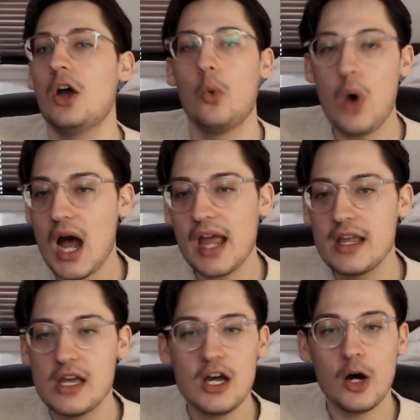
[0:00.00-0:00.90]
Why,
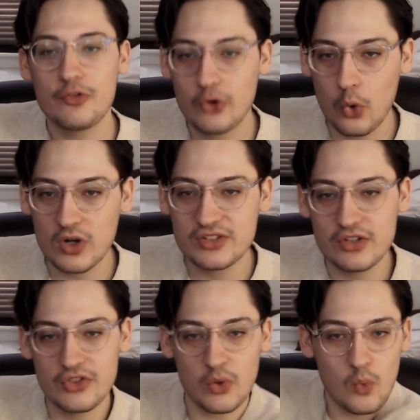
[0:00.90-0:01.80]
of course,
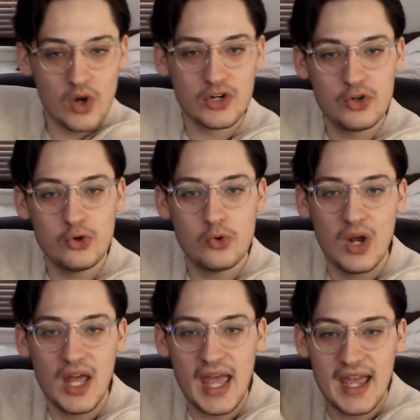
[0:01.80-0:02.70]
the one who
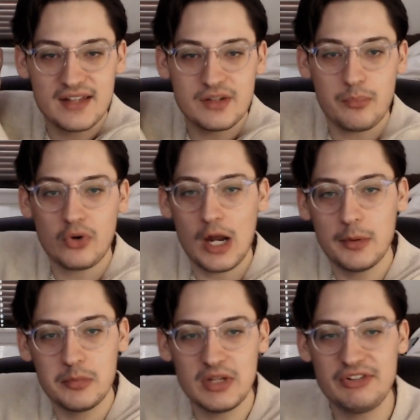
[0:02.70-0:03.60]
has
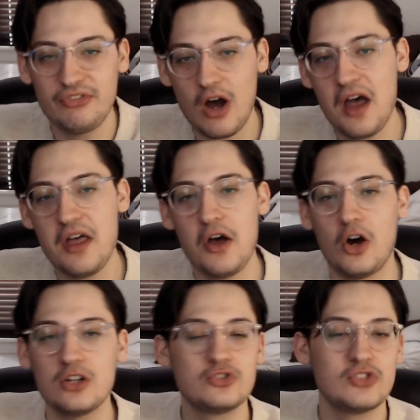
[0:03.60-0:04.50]
probably fought
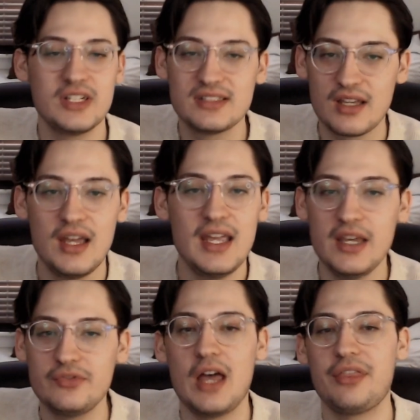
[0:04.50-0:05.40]
hundreds,
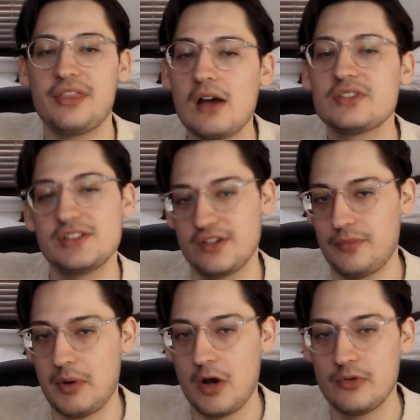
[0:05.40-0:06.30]
if not thousands, of
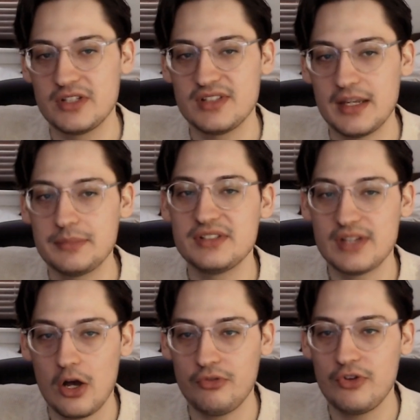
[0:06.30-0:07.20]
opponents
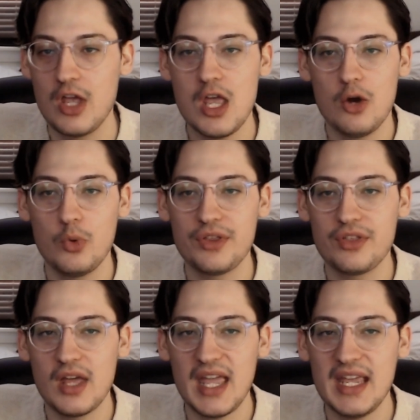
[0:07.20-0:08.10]
himself with
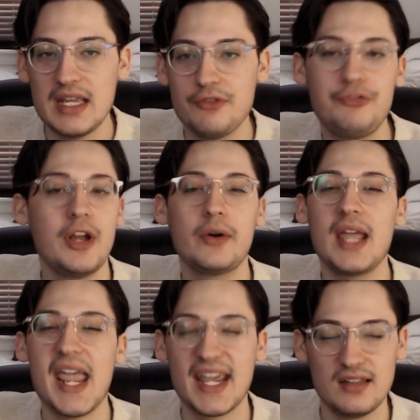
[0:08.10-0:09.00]
a very
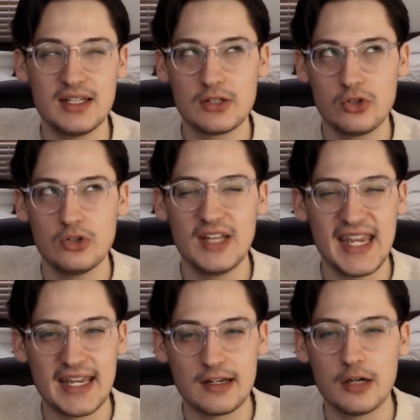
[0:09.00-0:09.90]
analytical
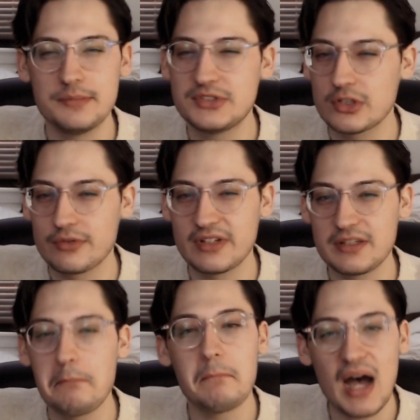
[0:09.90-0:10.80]
and observant
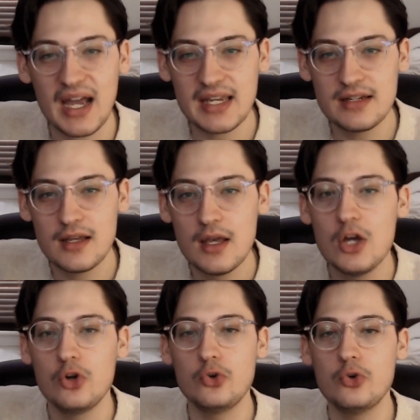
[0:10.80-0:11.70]
mind
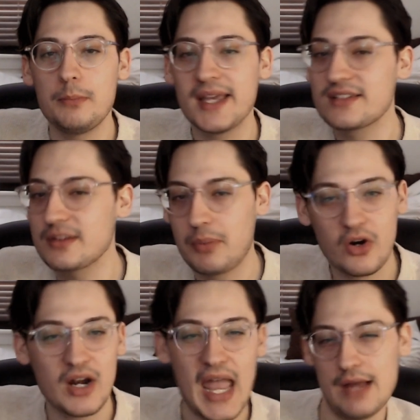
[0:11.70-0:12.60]
who picks
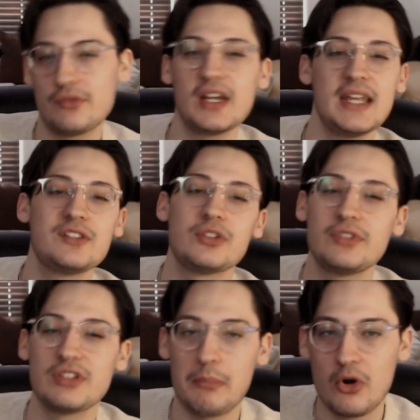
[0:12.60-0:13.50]
apart every inch of
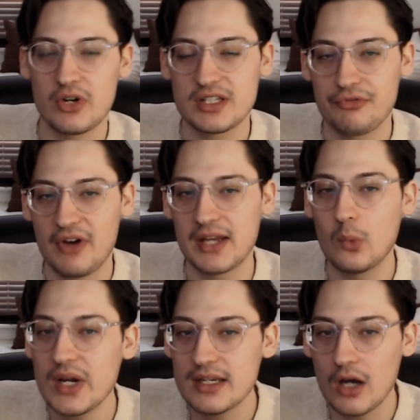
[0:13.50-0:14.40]
his opponent to find
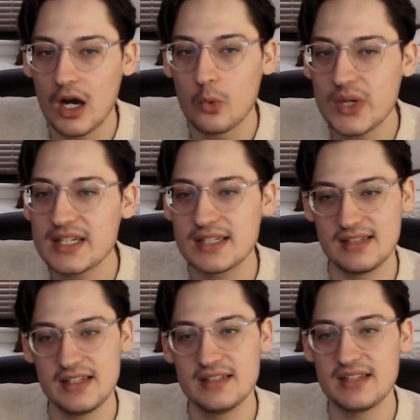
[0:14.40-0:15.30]
we uh,
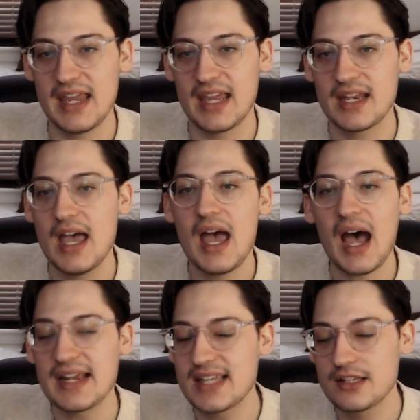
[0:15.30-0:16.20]
weaknesses and
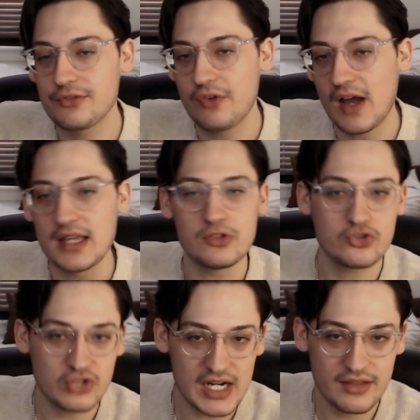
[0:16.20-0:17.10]
identify
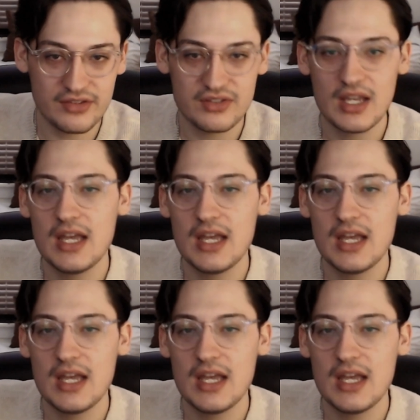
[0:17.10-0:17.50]
strengths.